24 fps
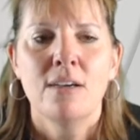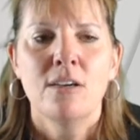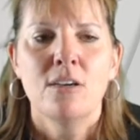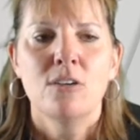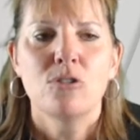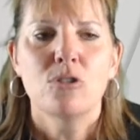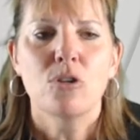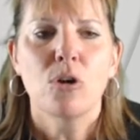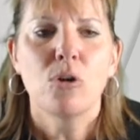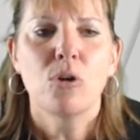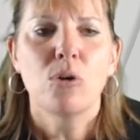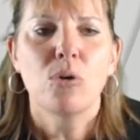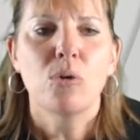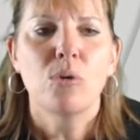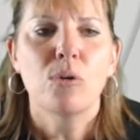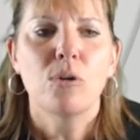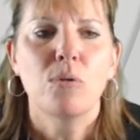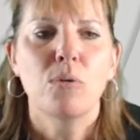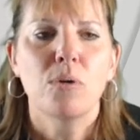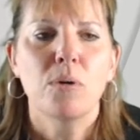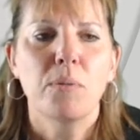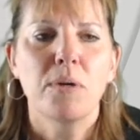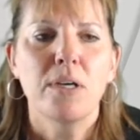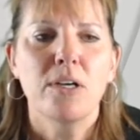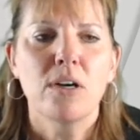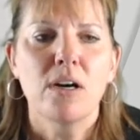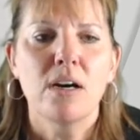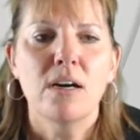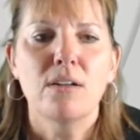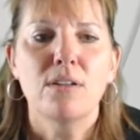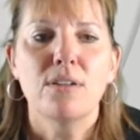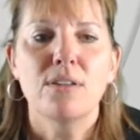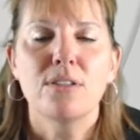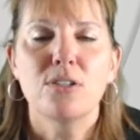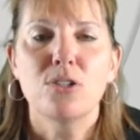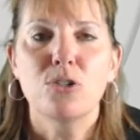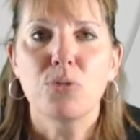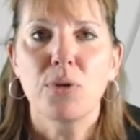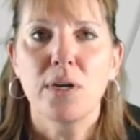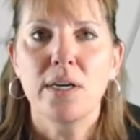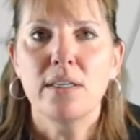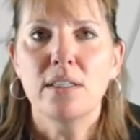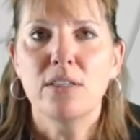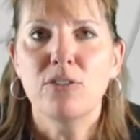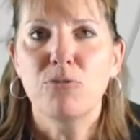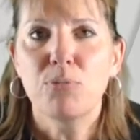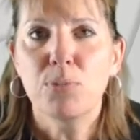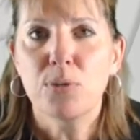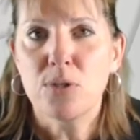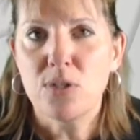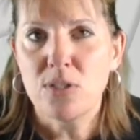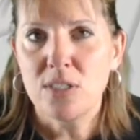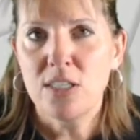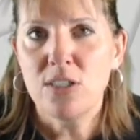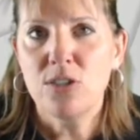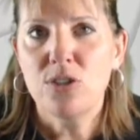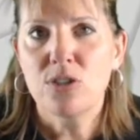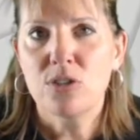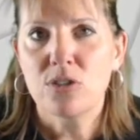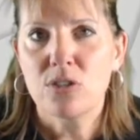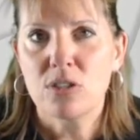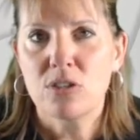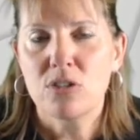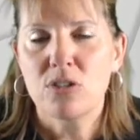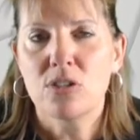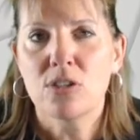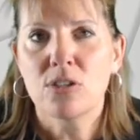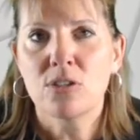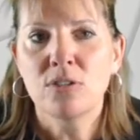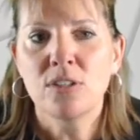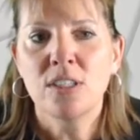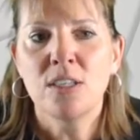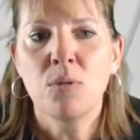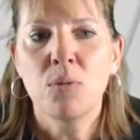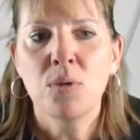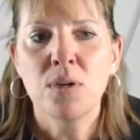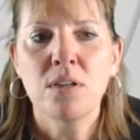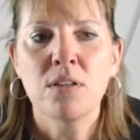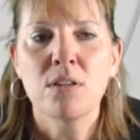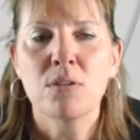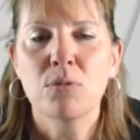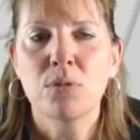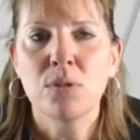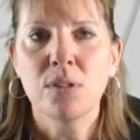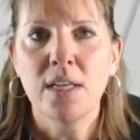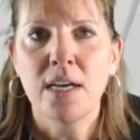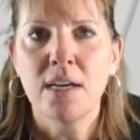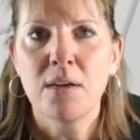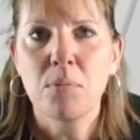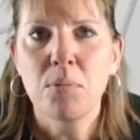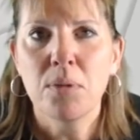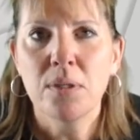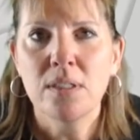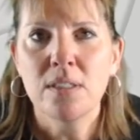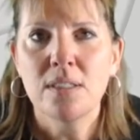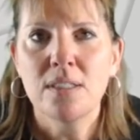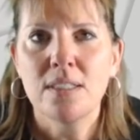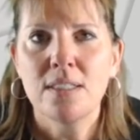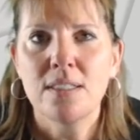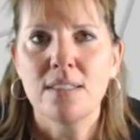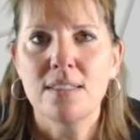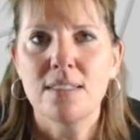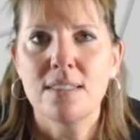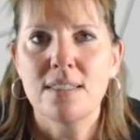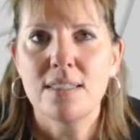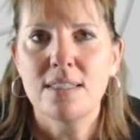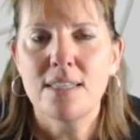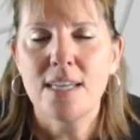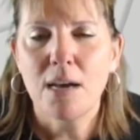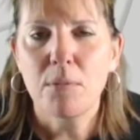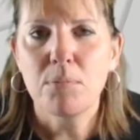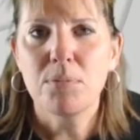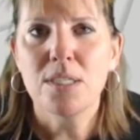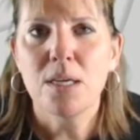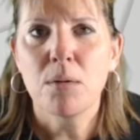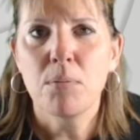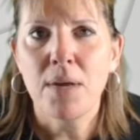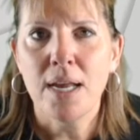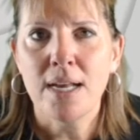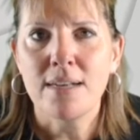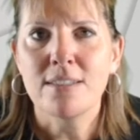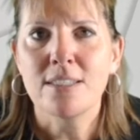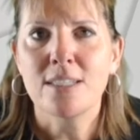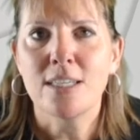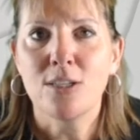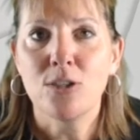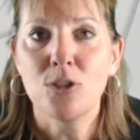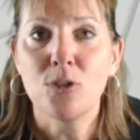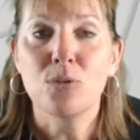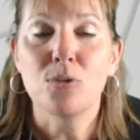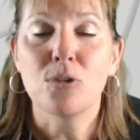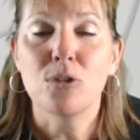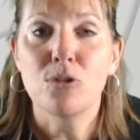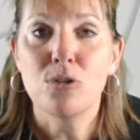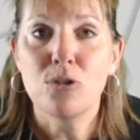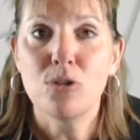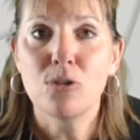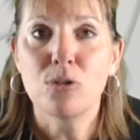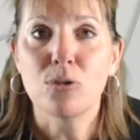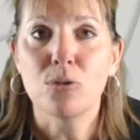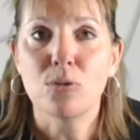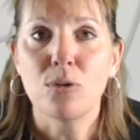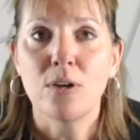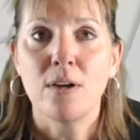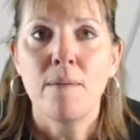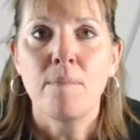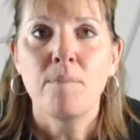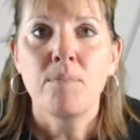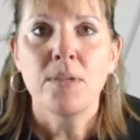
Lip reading: So what we call the trail of procedures is certainly one of the reliability steps I'm asking you to do.